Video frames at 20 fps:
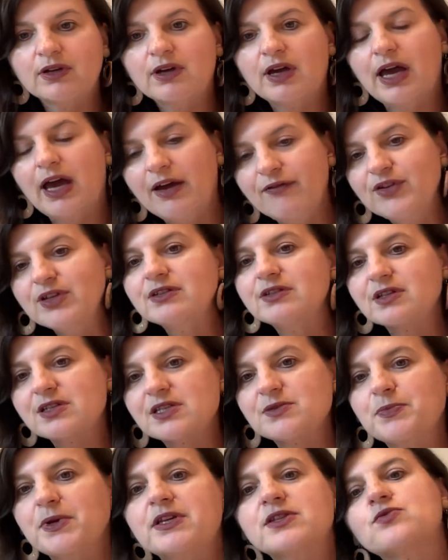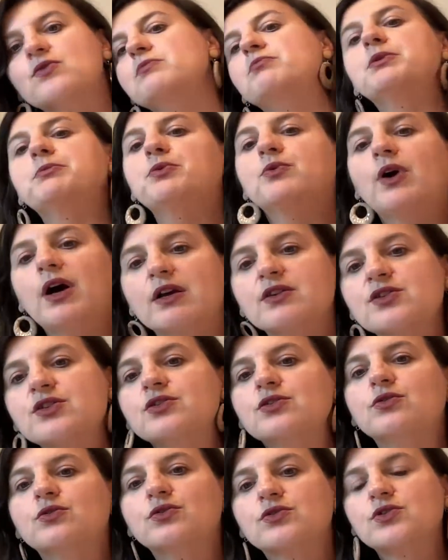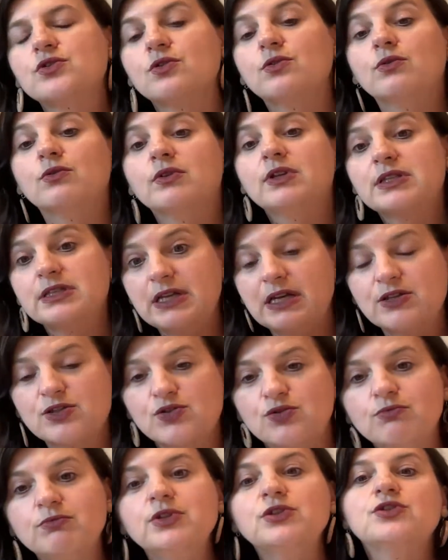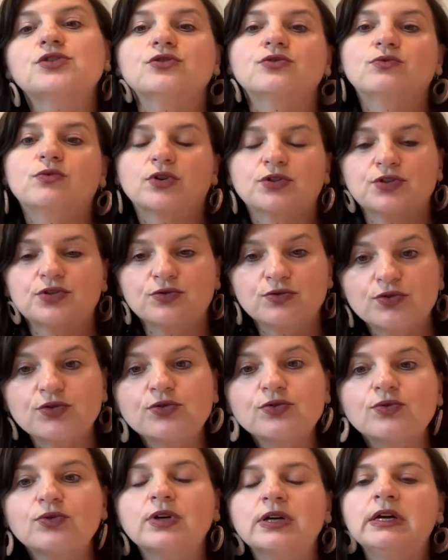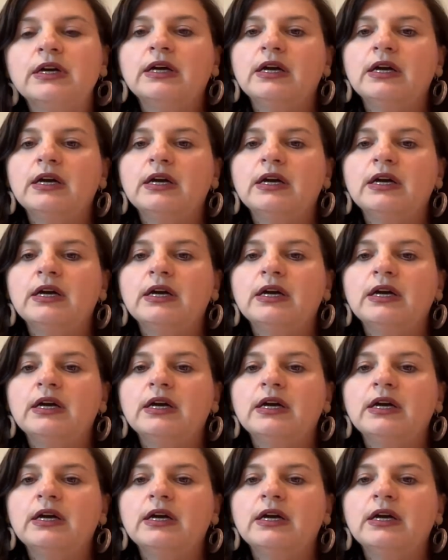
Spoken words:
having this space when people ask you, so it's nice to meet you, what you do.